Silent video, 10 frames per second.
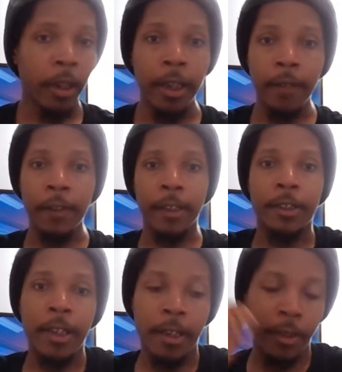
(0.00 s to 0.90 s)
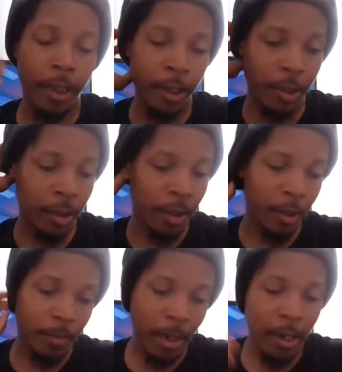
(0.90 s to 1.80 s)
Good evening and
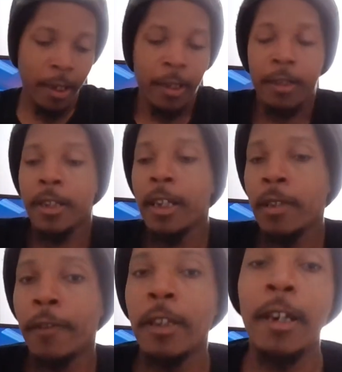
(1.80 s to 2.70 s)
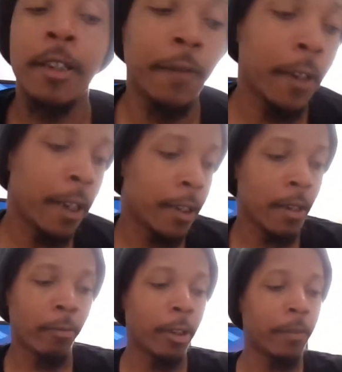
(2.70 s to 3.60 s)
salutations, my Days of Our Lives fans.
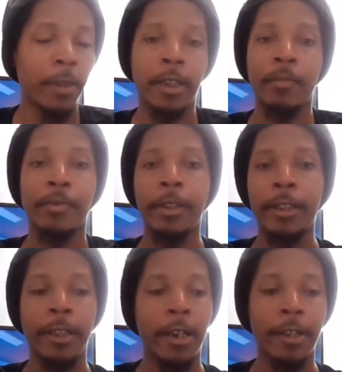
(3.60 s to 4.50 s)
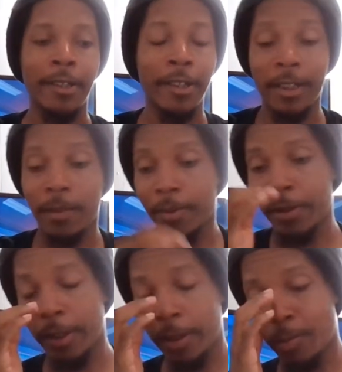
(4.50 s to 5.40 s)
I'm going to be completely honest. This
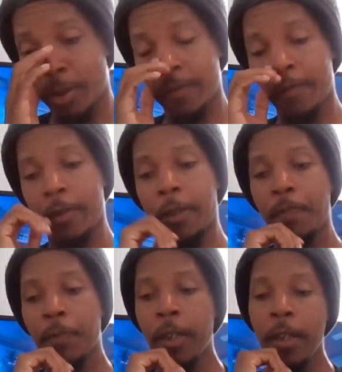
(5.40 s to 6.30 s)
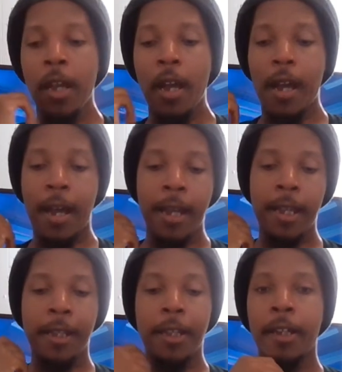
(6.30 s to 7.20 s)
episode isn't.
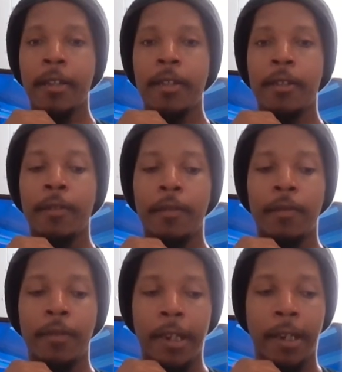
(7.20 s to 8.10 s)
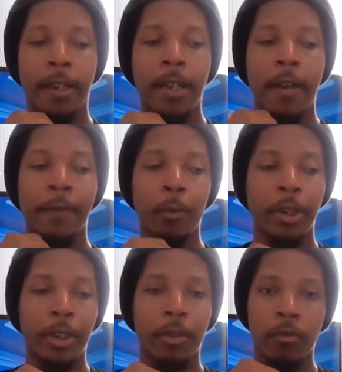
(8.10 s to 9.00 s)
I get that
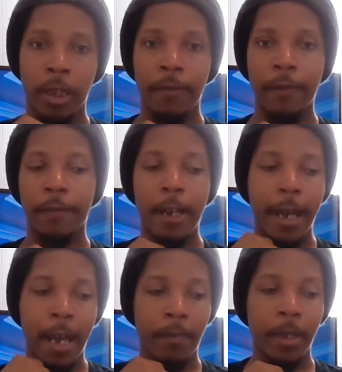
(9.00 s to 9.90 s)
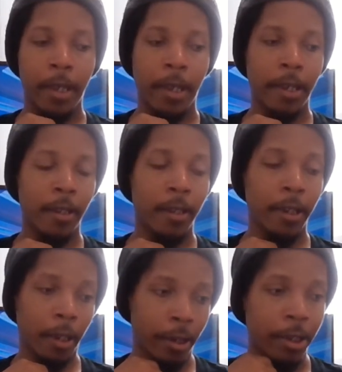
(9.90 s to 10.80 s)
everyone is grieving for Abby, and,
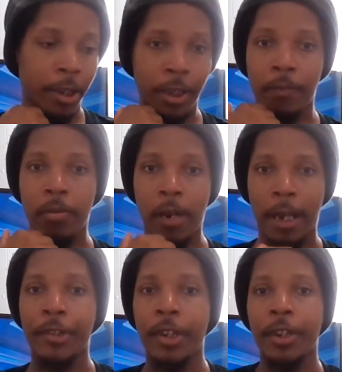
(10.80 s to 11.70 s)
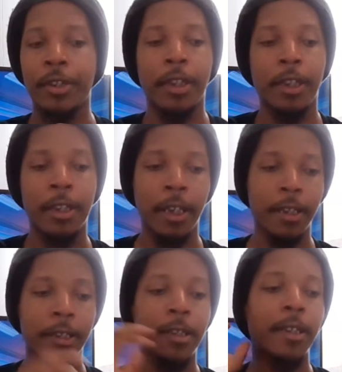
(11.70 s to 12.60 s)
you know, this is a process, and
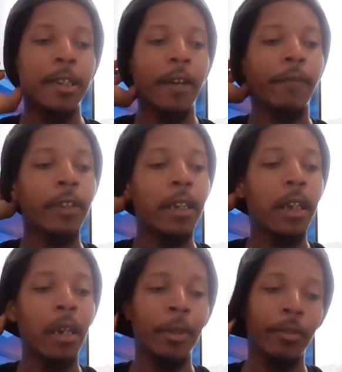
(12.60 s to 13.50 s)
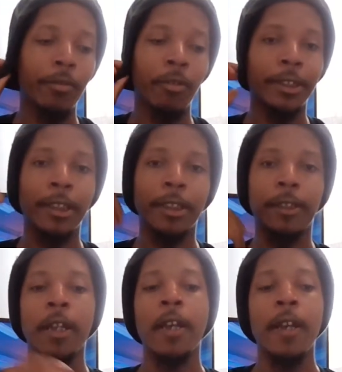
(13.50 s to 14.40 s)
it's definitely coming across as